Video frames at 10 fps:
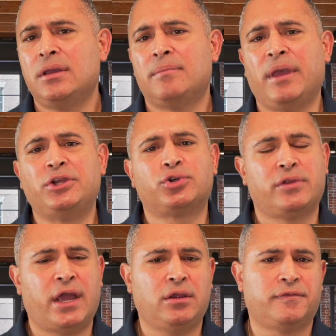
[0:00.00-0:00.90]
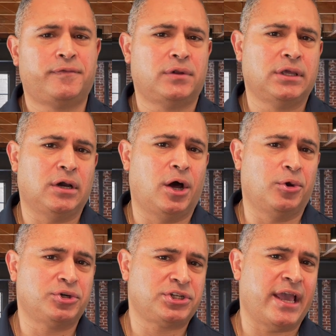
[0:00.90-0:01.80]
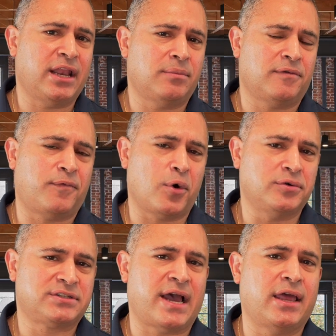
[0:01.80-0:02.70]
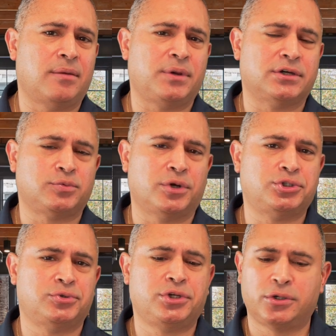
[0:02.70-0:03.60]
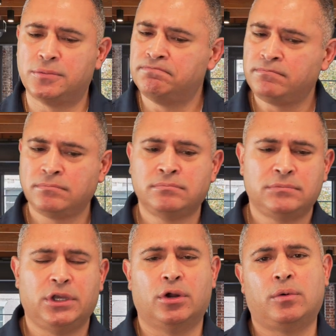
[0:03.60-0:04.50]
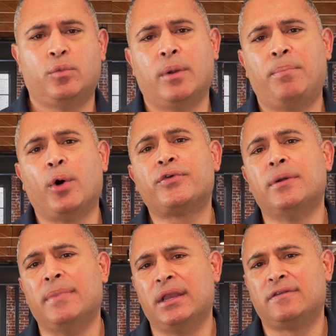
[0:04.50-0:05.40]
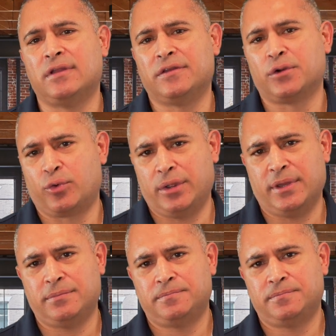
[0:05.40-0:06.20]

Make sure that you fully understand it before you sign it, because once you do, we're both committed to this agreement.